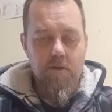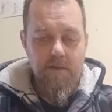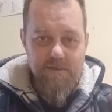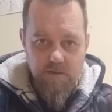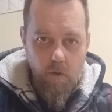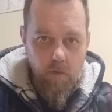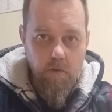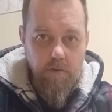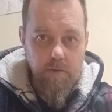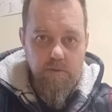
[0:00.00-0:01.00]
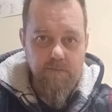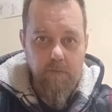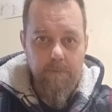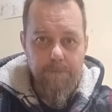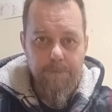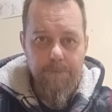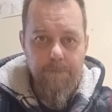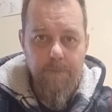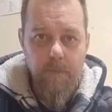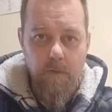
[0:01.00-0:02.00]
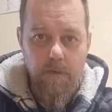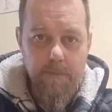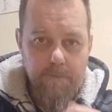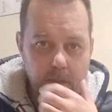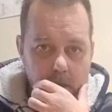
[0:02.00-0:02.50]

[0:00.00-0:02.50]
is no longer useful. All right.